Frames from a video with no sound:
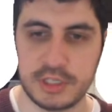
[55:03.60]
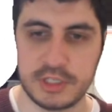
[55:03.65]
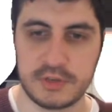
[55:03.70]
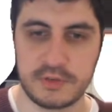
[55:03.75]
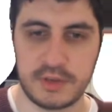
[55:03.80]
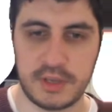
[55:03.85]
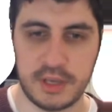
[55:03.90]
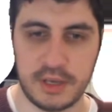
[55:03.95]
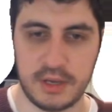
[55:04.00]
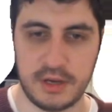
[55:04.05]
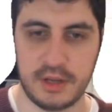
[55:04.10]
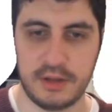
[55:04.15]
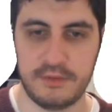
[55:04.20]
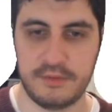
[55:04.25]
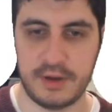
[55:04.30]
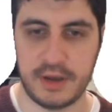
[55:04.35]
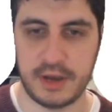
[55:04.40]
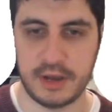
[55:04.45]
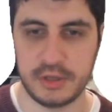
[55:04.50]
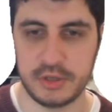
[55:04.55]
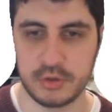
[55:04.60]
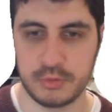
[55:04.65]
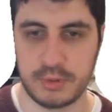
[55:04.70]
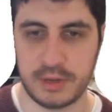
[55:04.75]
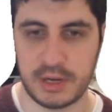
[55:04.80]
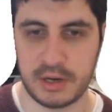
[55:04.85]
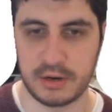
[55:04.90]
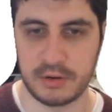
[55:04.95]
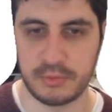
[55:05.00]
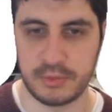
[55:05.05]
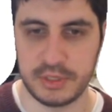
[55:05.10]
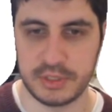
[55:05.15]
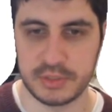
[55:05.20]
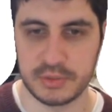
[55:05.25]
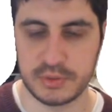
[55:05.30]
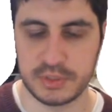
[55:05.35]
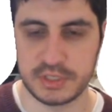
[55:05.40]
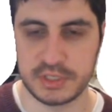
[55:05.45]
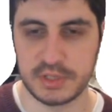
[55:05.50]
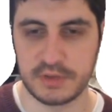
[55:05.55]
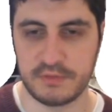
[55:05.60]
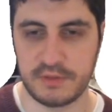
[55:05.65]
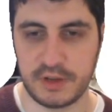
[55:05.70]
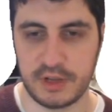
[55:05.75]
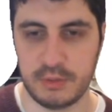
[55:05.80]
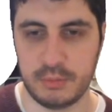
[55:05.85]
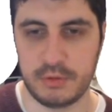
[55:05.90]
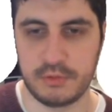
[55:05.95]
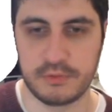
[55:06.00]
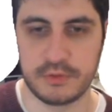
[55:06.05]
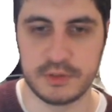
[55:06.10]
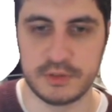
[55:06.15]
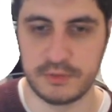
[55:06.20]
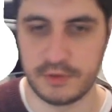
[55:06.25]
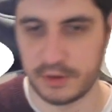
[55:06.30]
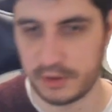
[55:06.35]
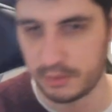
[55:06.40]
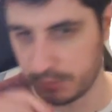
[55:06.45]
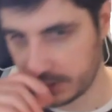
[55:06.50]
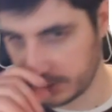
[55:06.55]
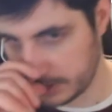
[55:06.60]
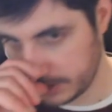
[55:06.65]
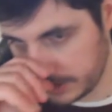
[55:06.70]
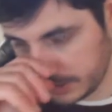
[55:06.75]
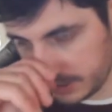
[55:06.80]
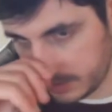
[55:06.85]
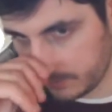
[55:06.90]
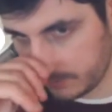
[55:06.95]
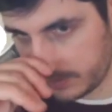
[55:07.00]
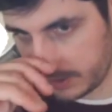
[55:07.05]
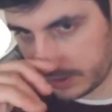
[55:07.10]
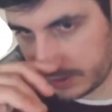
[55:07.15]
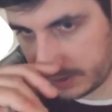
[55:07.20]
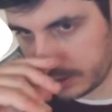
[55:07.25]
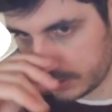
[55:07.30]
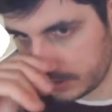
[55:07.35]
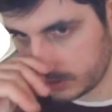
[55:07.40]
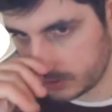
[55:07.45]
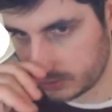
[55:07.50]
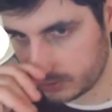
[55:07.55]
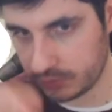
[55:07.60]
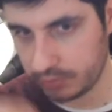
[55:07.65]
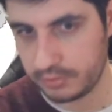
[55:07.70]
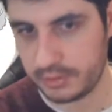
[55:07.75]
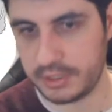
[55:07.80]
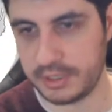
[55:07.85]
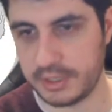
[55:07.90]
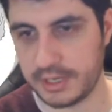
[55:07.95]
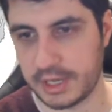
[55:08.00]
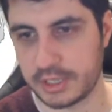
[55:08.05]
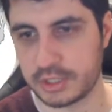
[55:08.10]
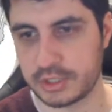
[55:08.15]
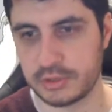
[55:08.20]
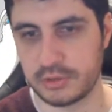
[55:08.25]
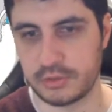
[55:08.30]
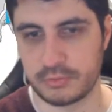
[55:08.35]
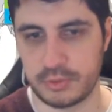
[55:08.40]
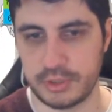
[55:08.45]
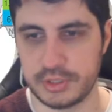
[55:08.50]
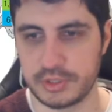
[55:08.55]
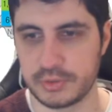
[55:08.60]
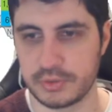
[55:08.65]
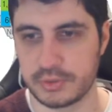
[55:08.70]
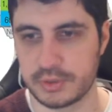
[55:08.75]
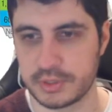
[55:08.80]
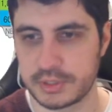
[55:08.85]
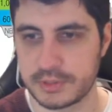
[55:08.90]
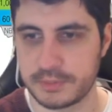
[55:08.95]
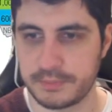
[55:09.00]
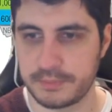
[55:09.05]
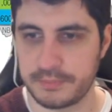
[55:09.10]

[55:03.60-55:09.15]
of Canada have hydropower resources available for development, making it a truly national resource.